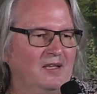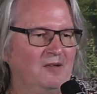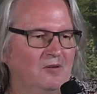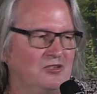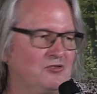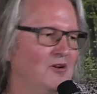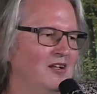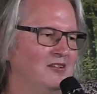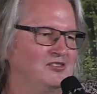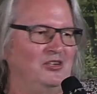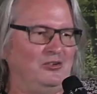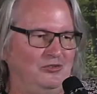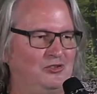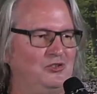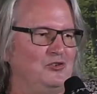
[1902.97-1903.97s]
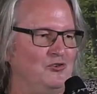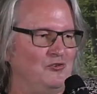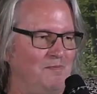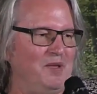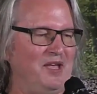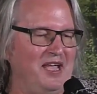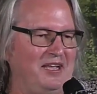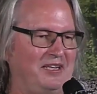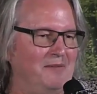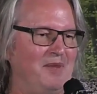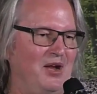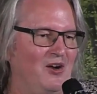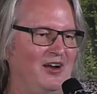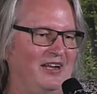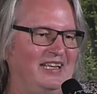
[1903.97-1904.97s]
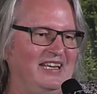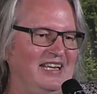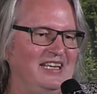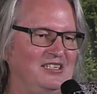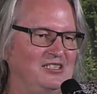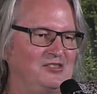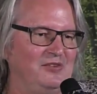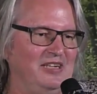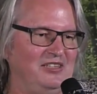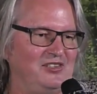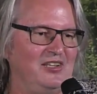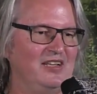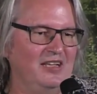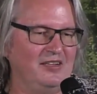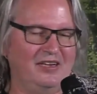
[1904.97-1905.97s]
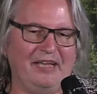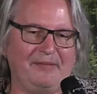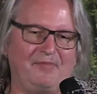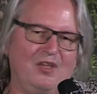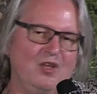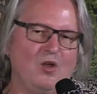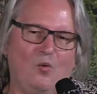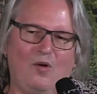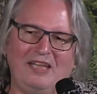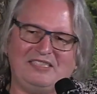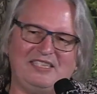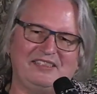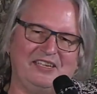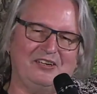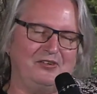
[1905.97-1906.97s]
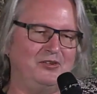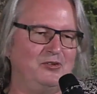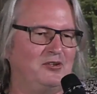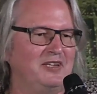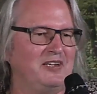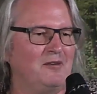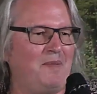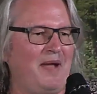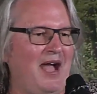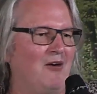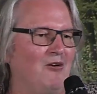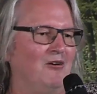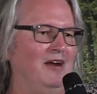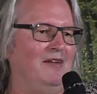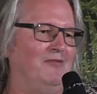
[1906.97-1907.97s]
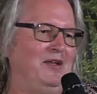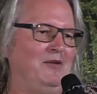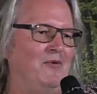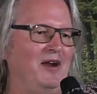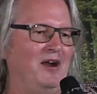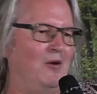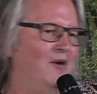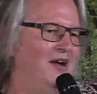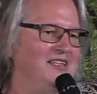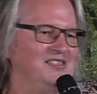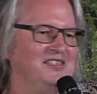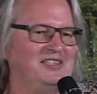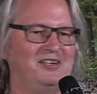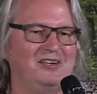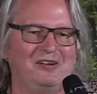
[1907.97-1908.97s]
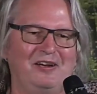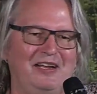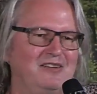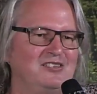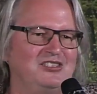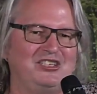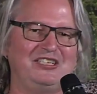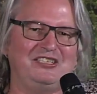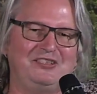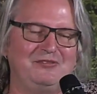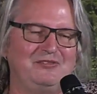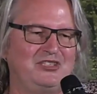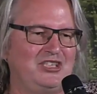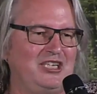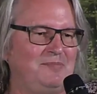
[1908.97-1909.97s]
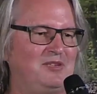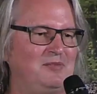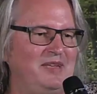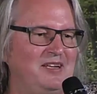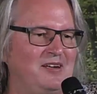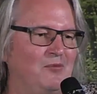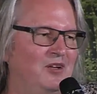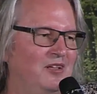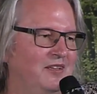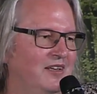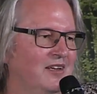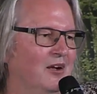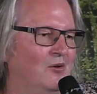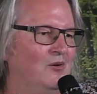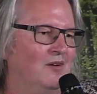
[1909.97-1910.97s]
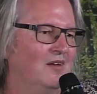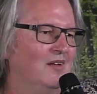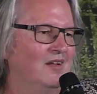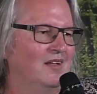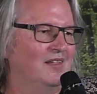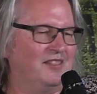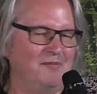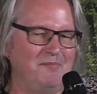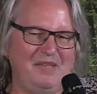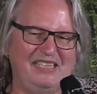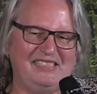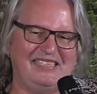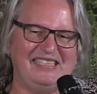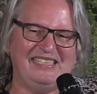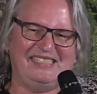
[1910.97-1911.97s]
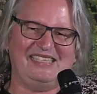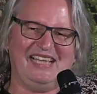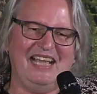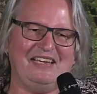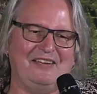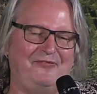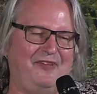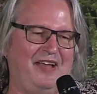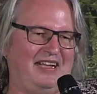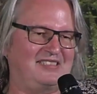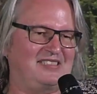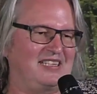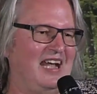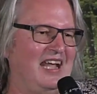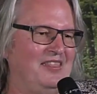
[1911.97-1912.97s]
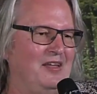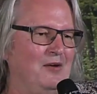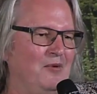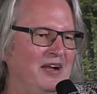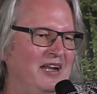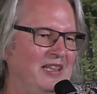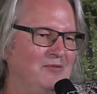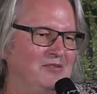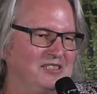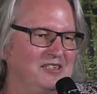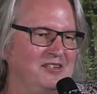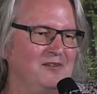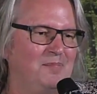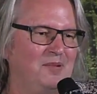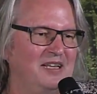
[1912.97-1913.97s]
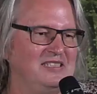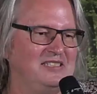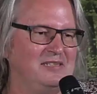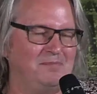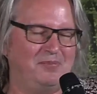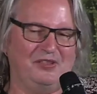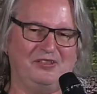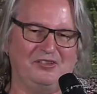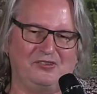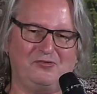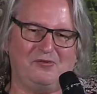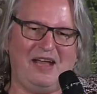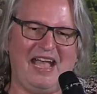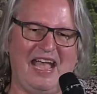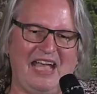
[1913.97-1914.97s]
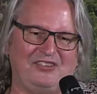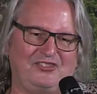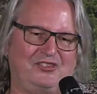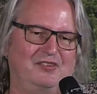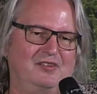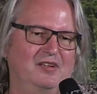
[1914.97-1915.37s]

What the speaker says: which are also 2 big American industries. And you're like, why isn't there nuclear power everywhere? Why isn't there energy too cheap to meter? Well, you know, the messy side effects got in the way. There was no place to put the trash,